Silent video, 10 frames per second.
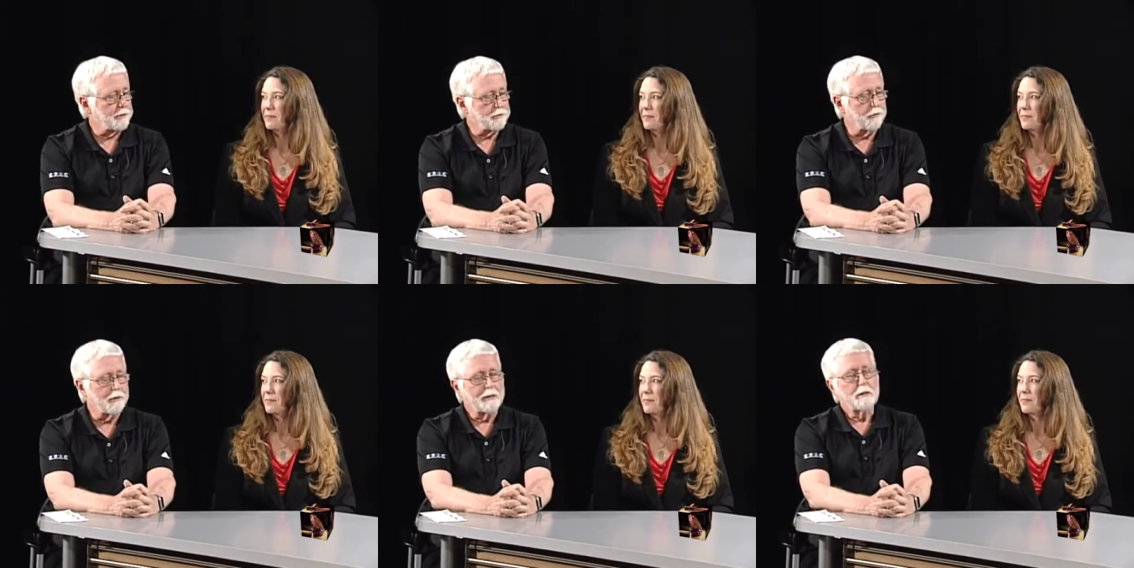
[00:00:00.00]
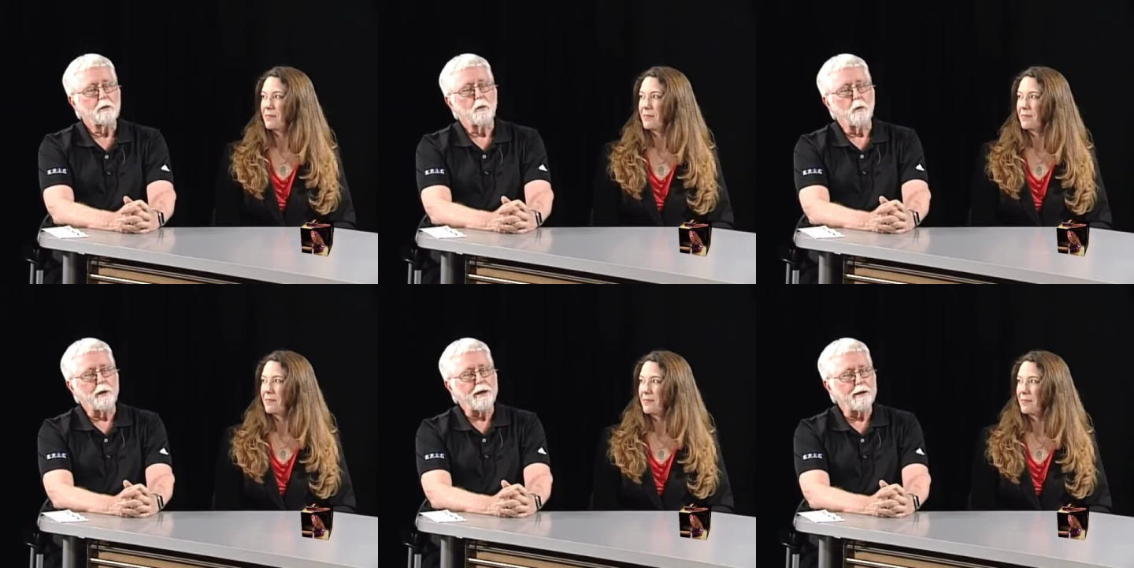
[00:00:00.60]
Speaker 1: So
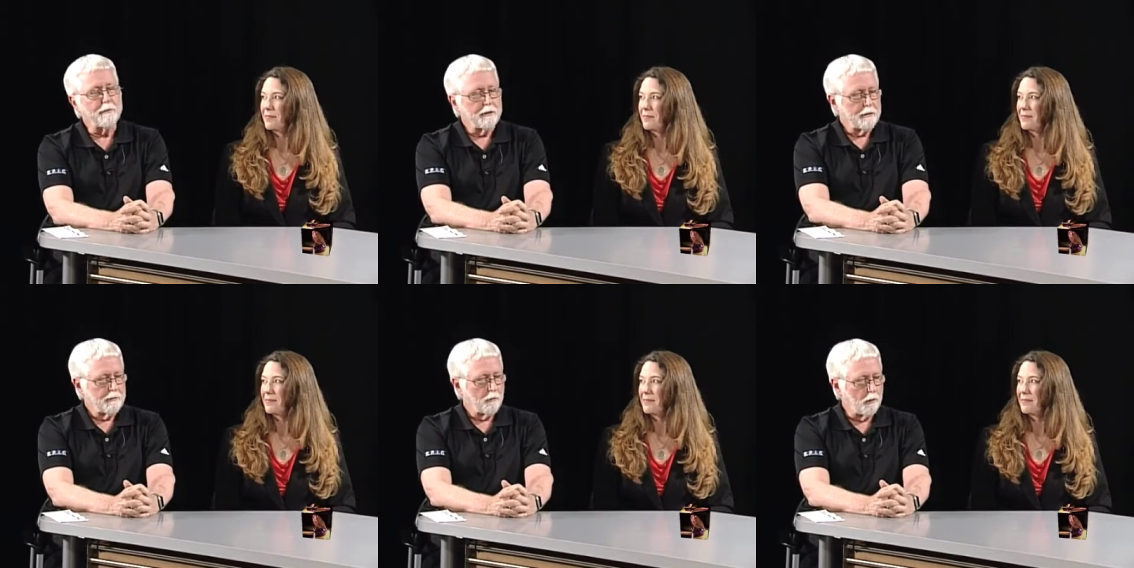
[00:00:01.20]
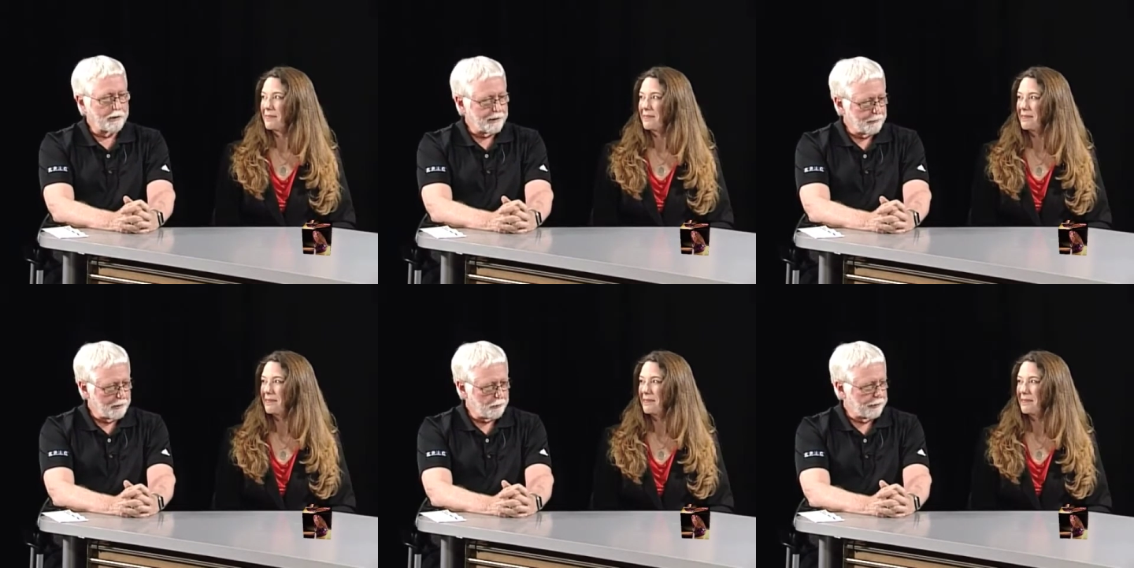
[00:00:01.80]
we wanted to
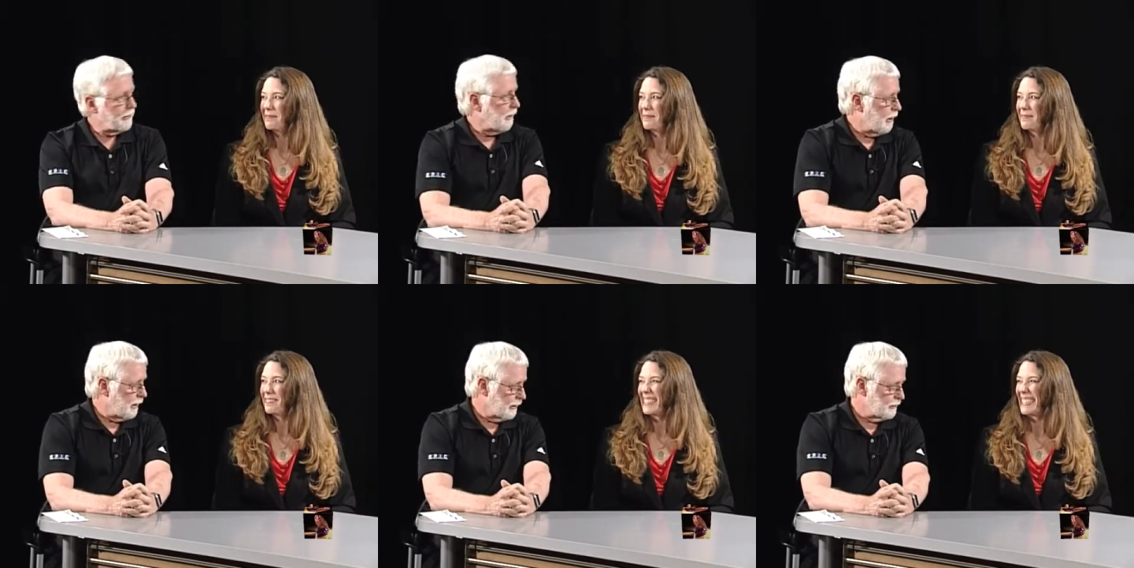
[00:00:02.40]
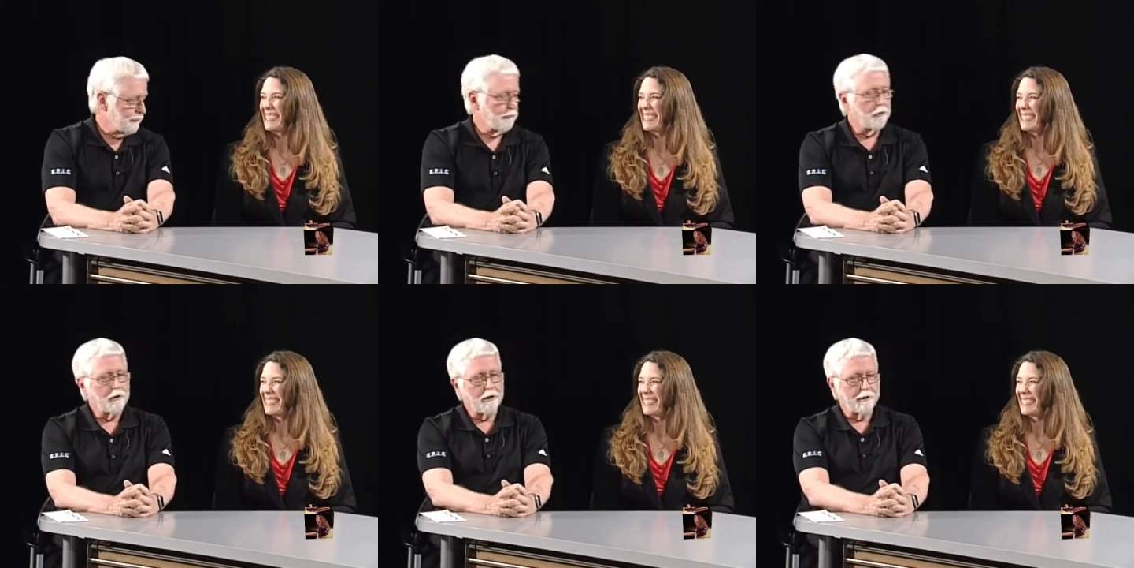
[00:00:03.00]
come up with a cause
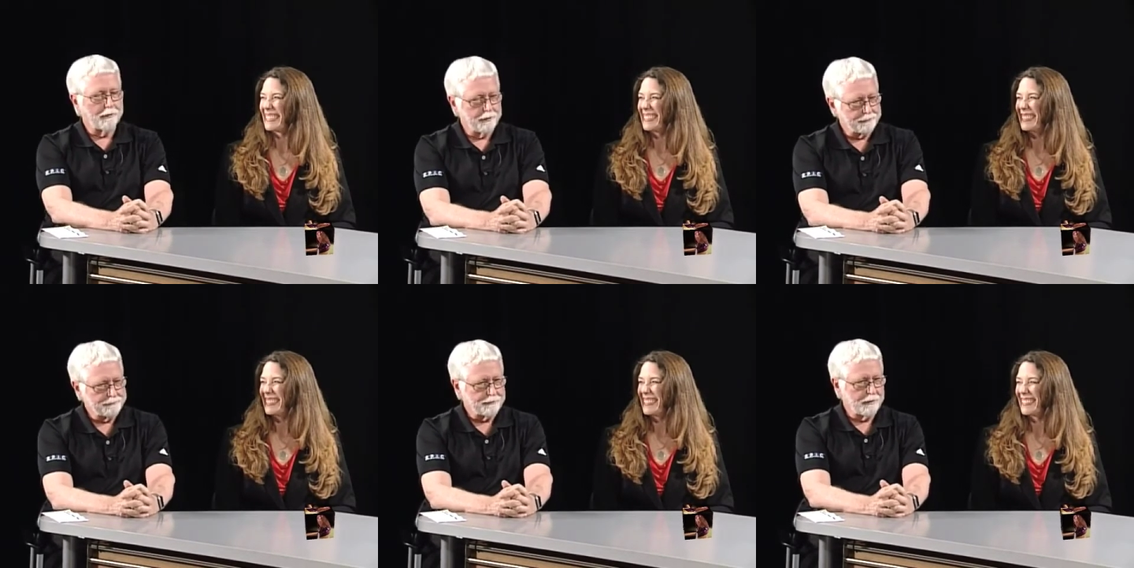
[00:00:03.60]
for our